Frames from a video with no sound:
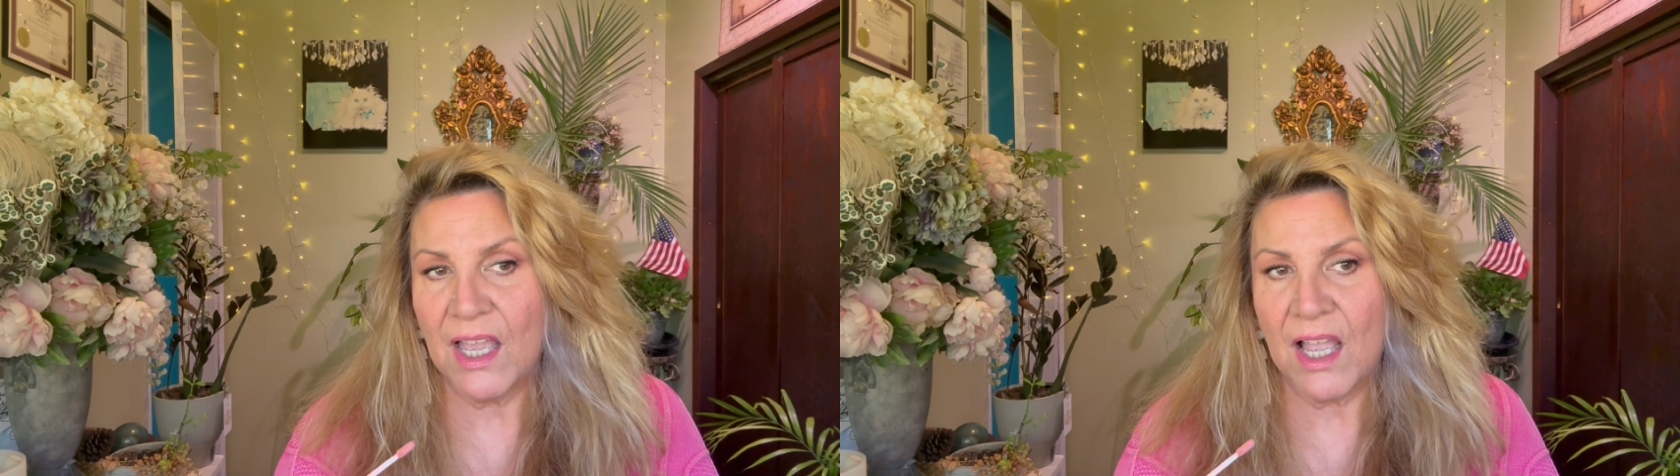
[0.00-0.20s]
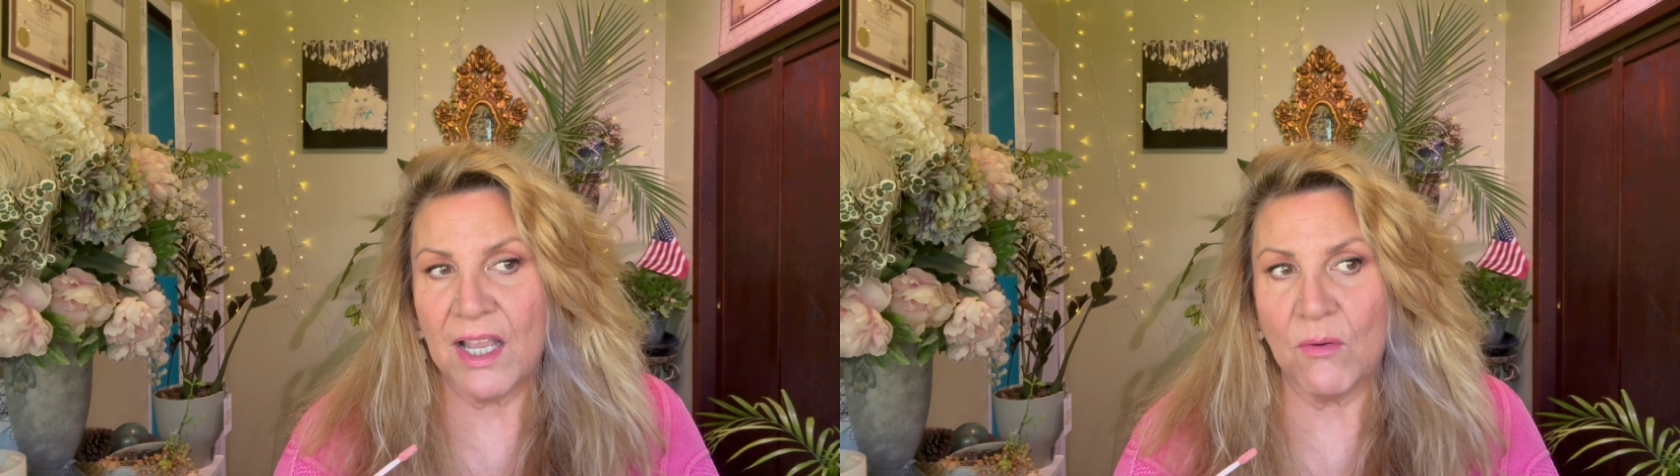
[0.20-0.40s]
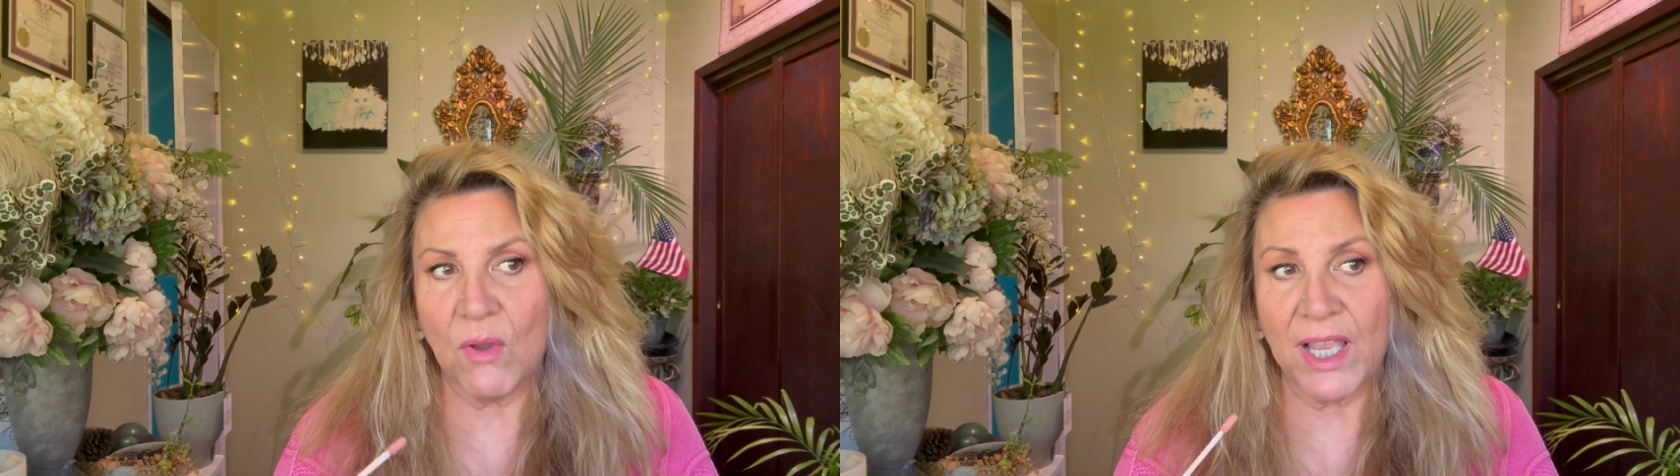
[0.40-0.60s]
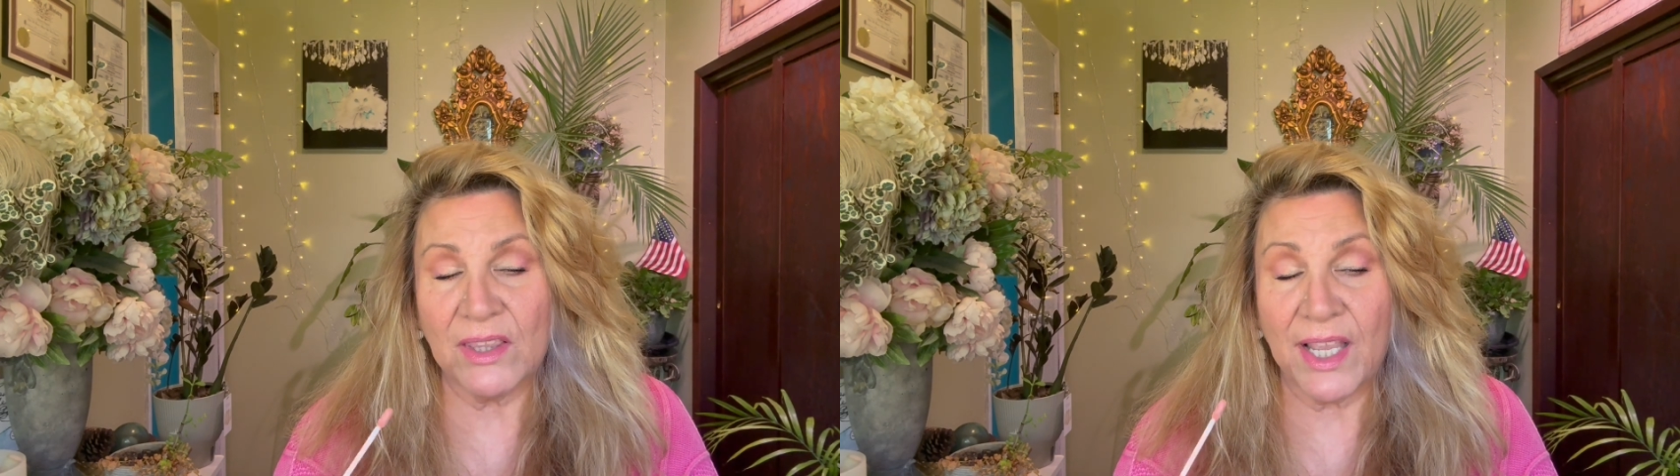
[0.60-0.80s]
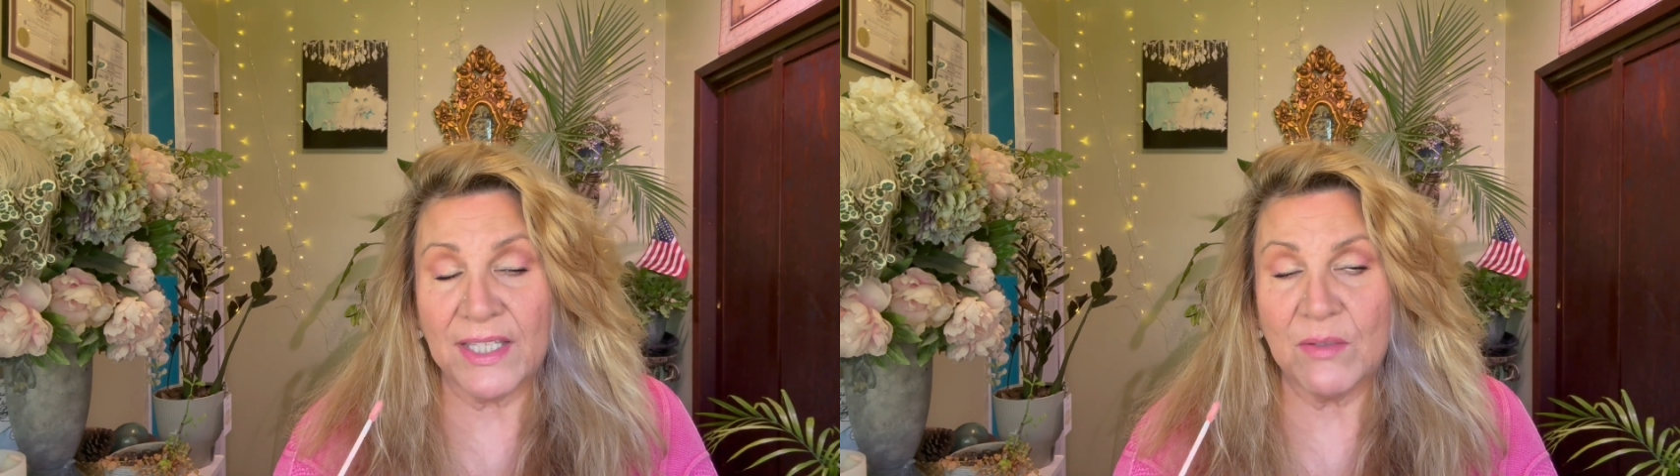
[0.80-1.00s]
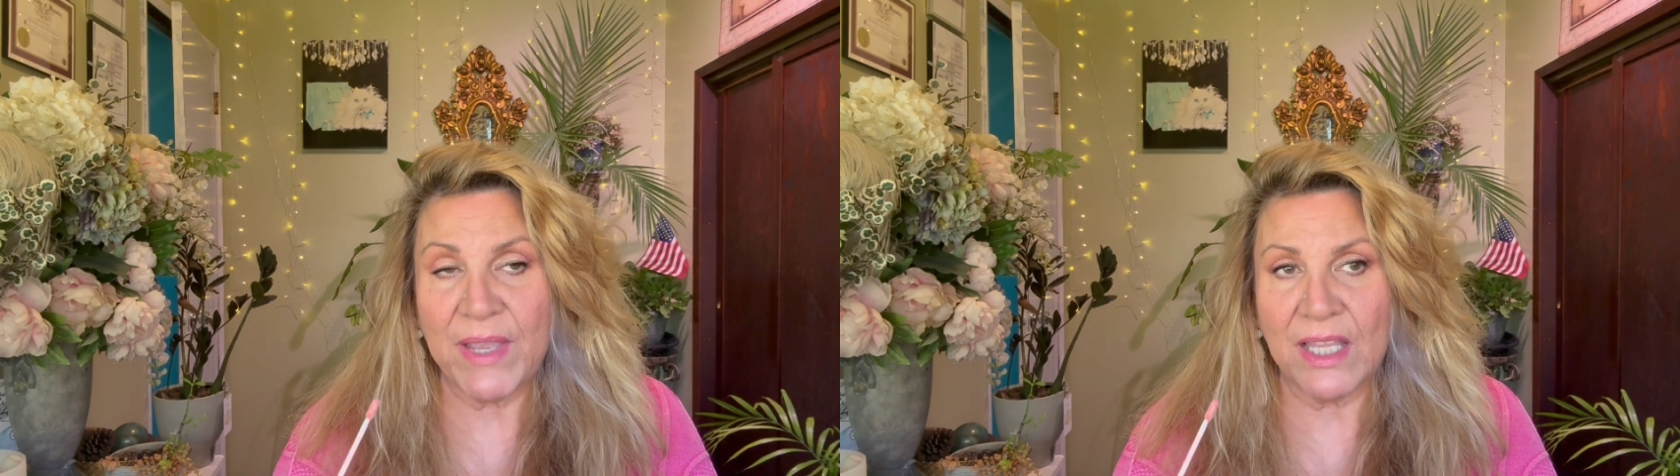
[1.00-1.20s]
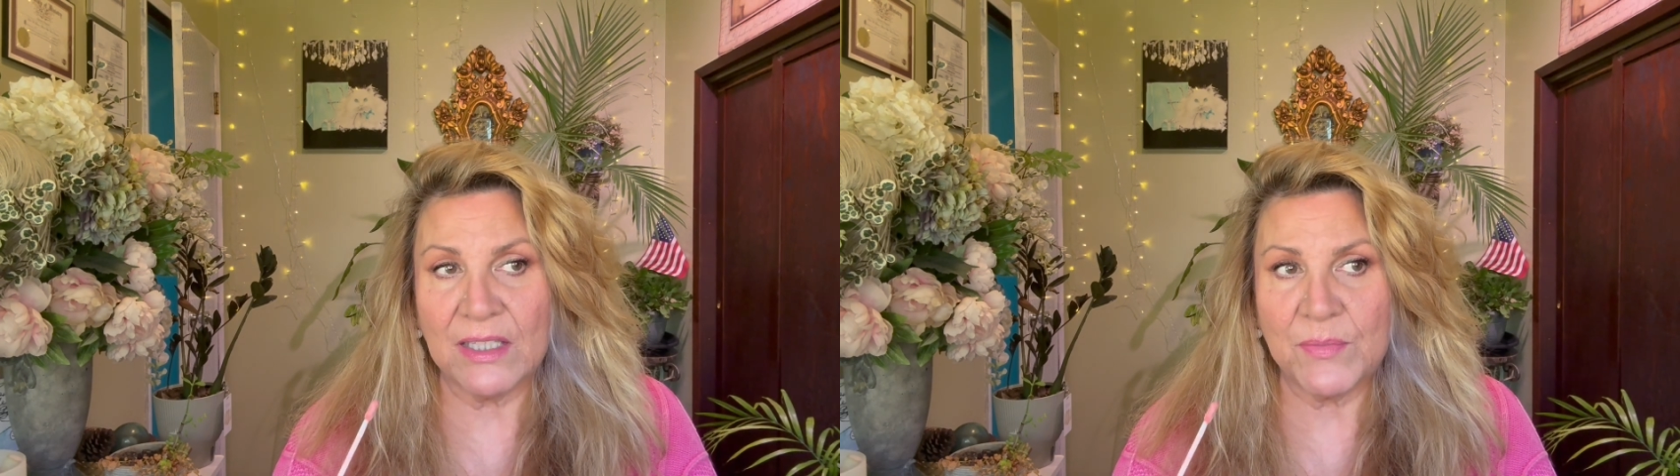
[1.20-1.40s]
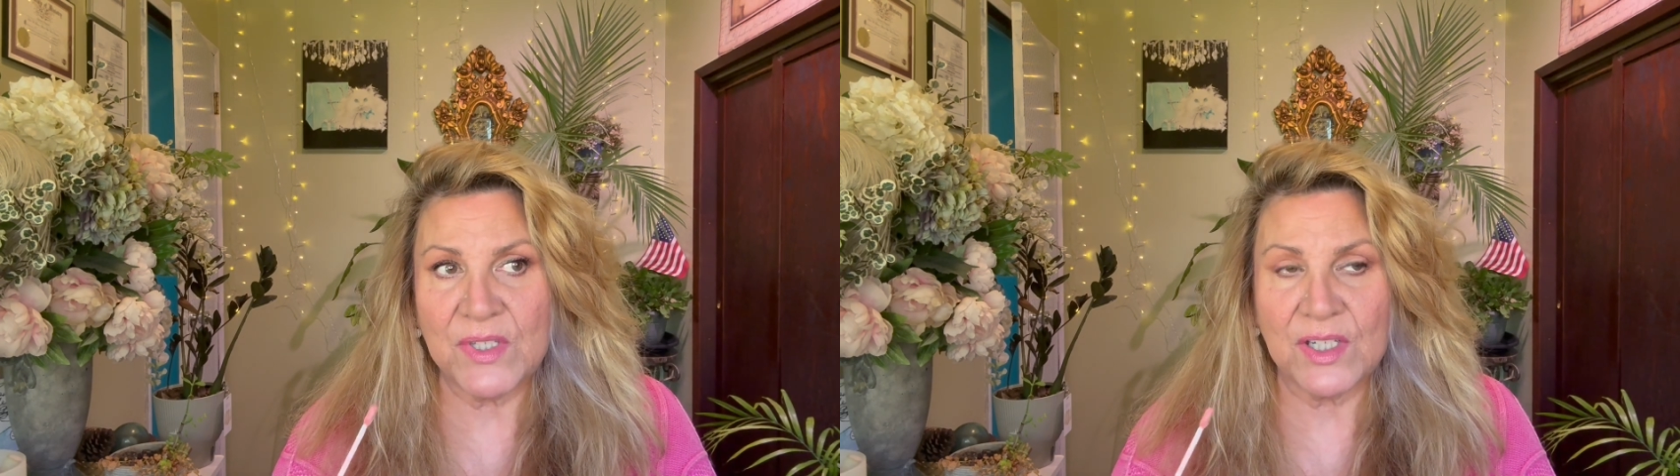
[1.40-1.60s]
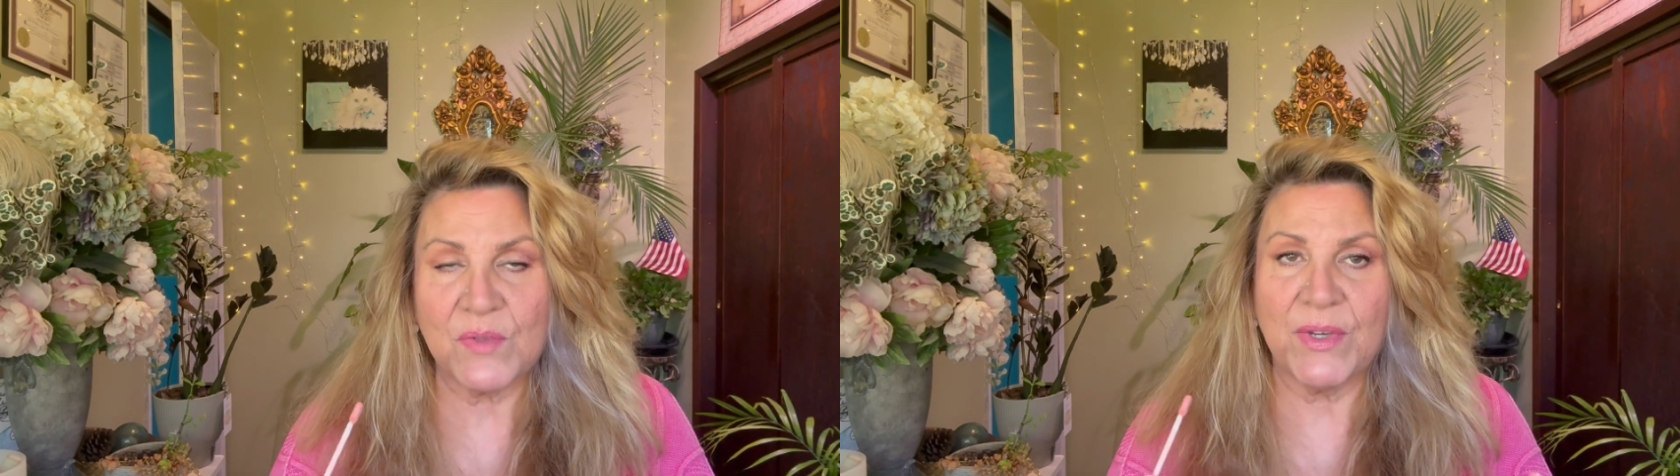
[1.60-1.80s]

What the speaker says: I like the matte lipsticks,